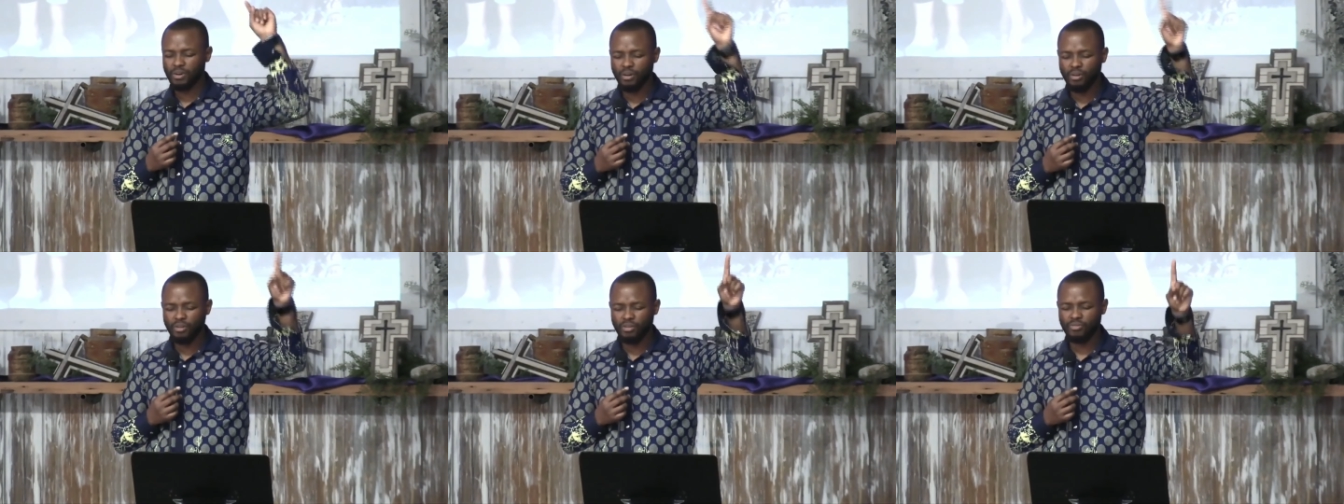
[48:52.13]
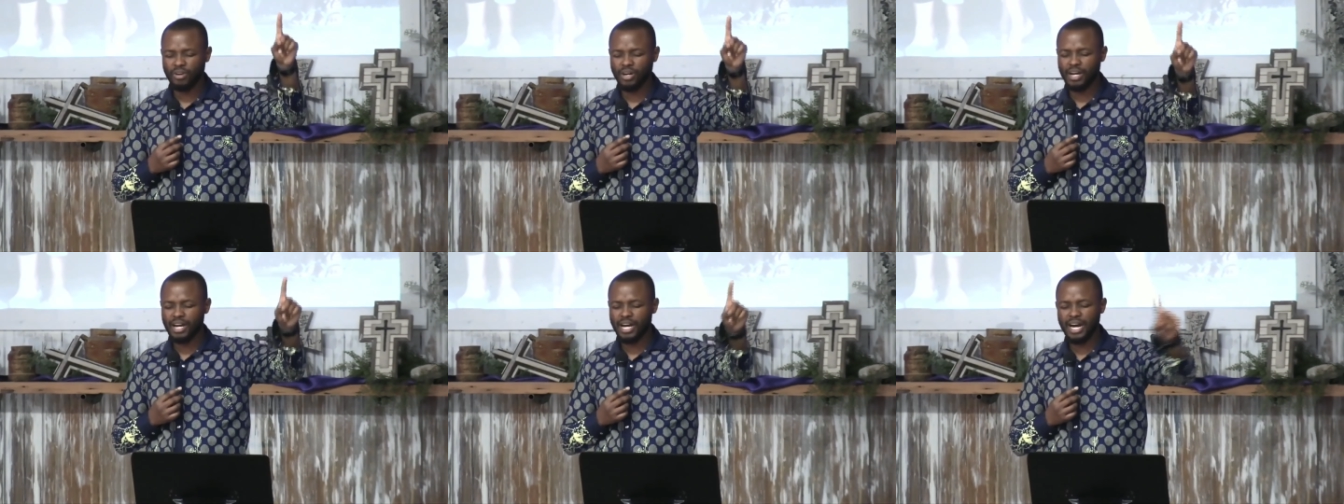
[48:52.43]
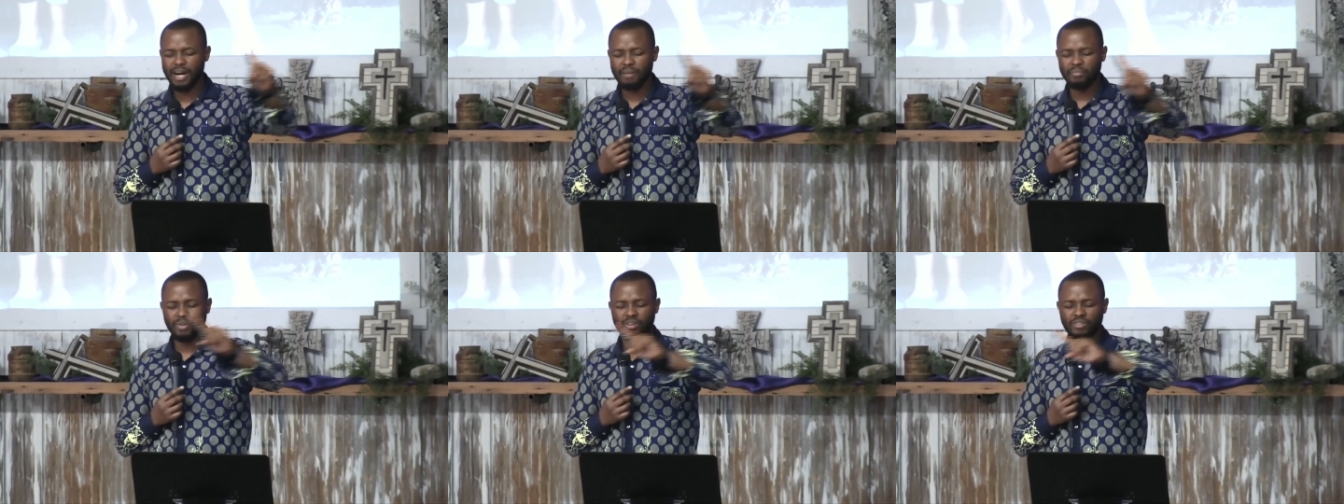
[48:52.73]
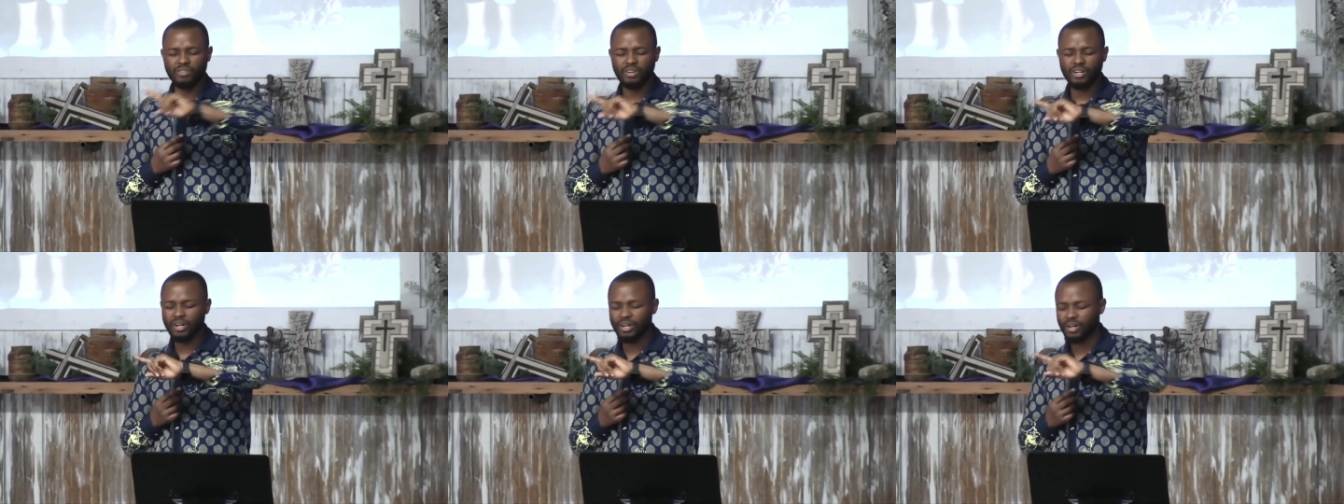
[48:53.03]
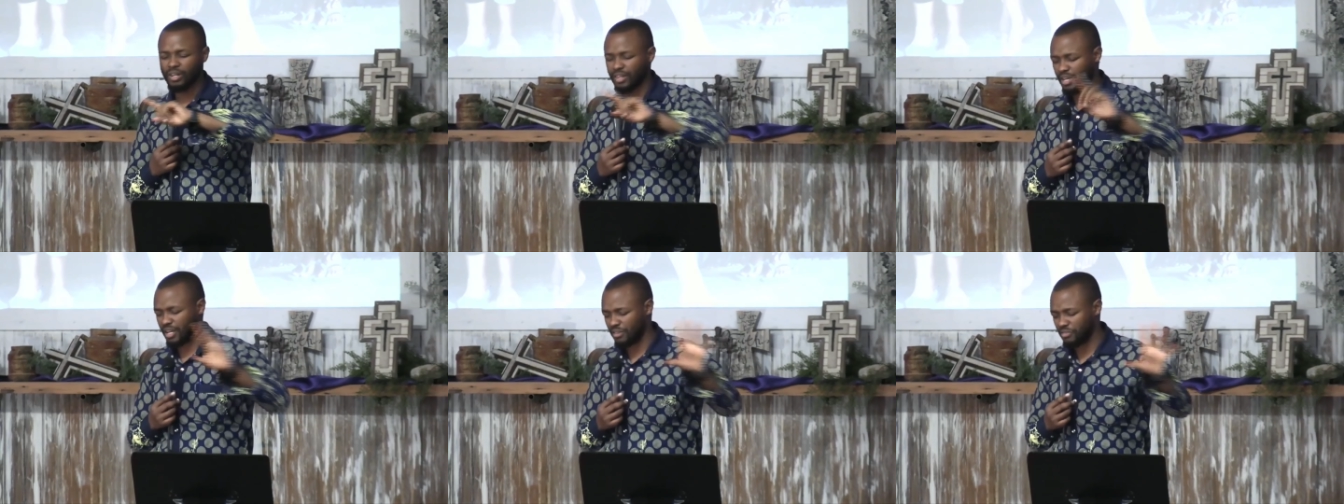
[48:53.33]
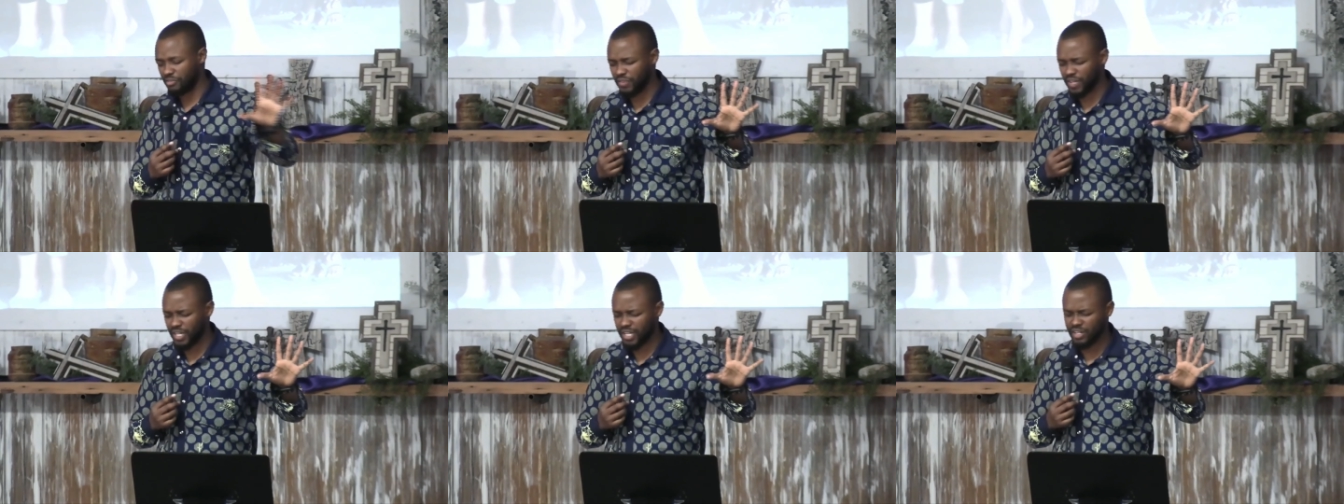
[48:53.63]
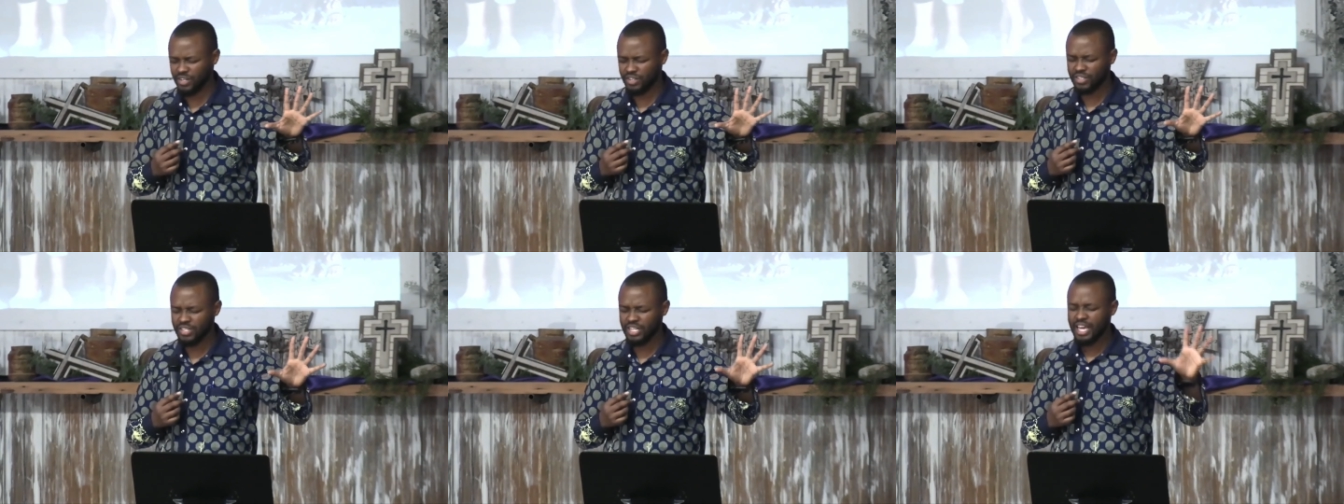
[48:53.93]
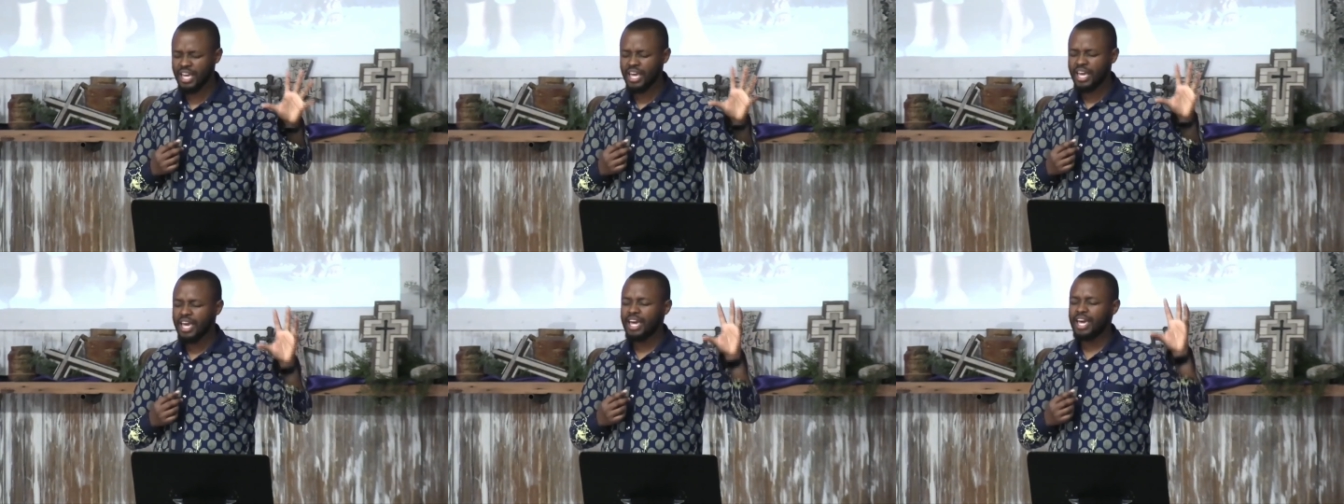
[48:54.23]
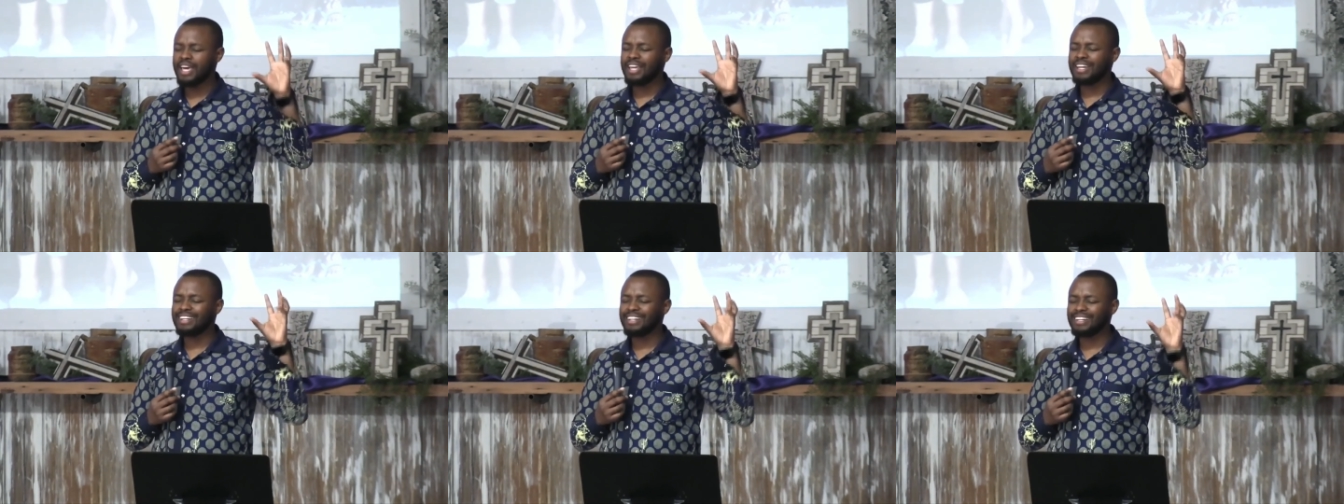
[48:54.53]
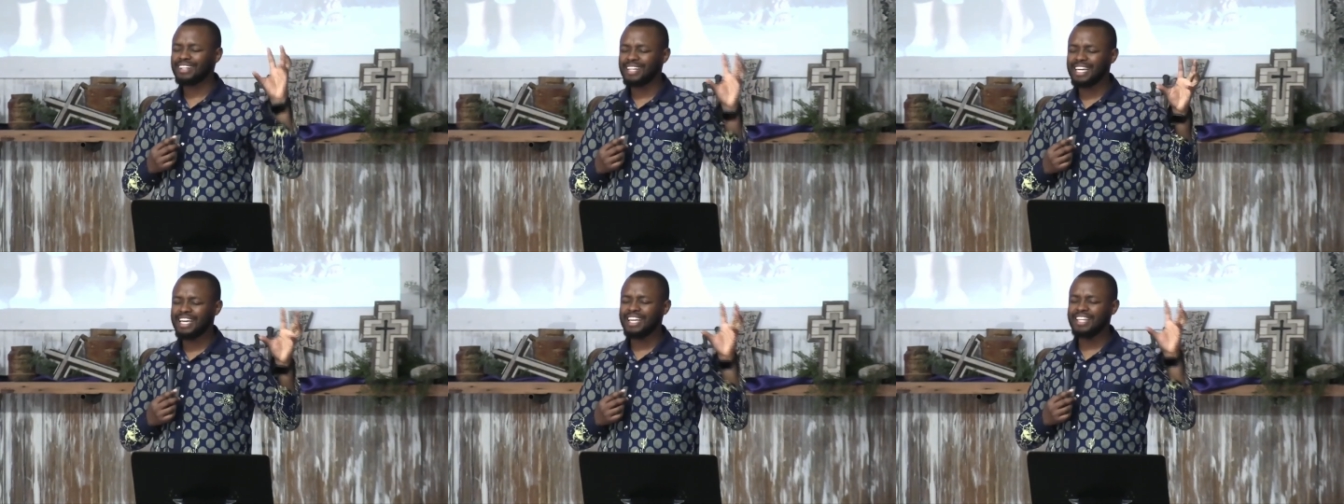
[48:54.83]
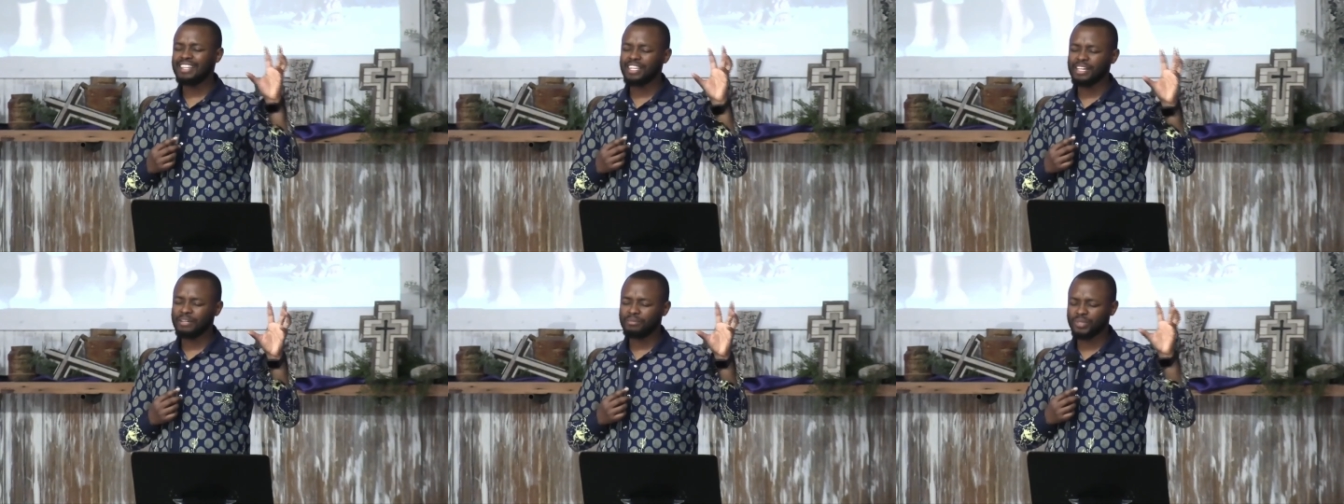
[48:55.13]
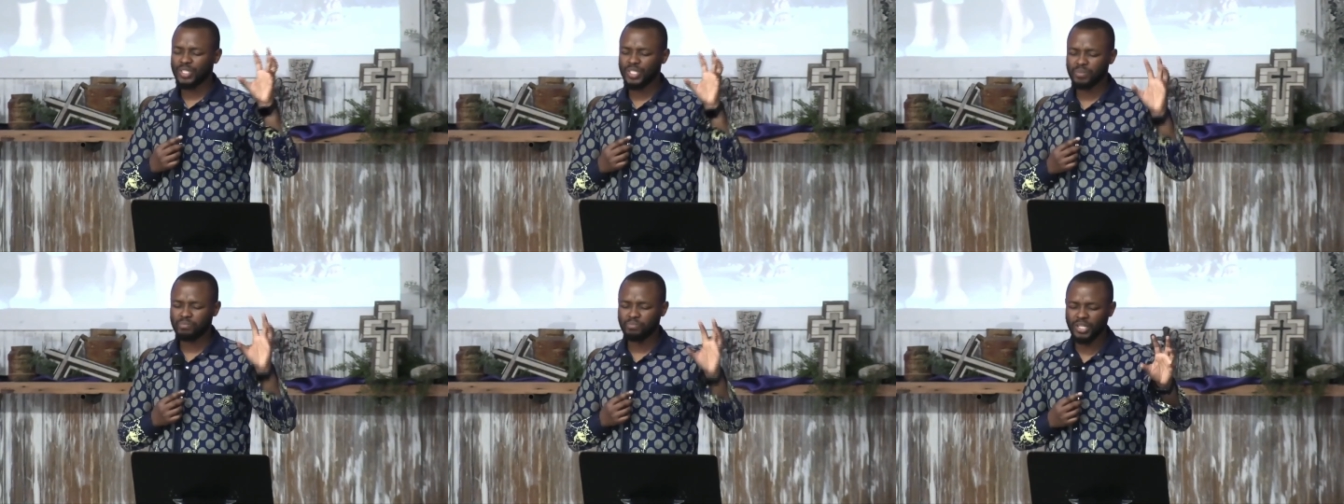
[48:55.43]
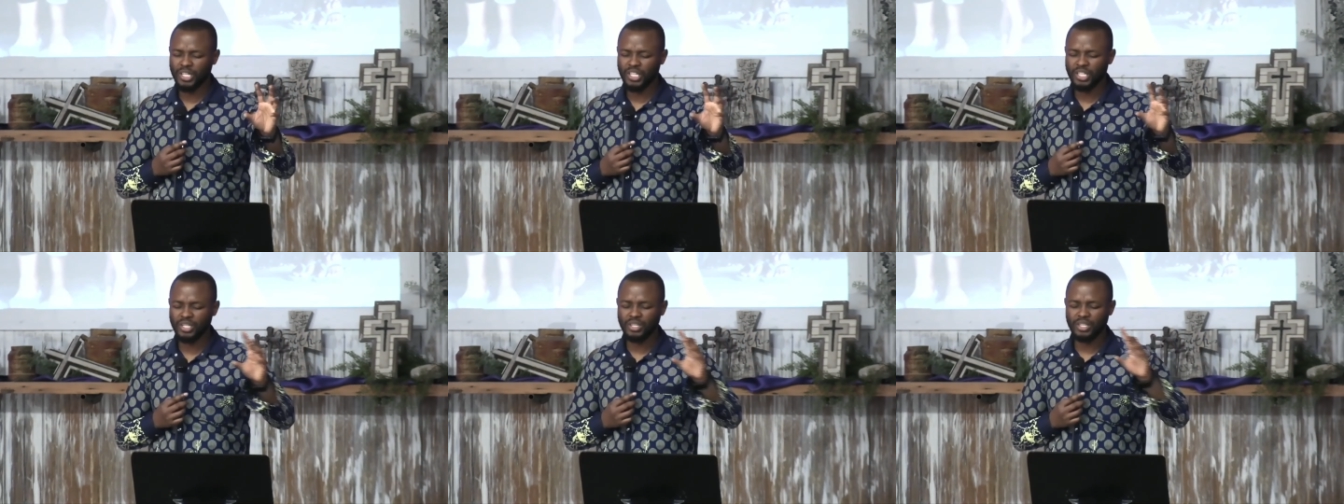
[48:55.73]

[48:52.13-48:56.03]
overcome over all their fears and let them speak.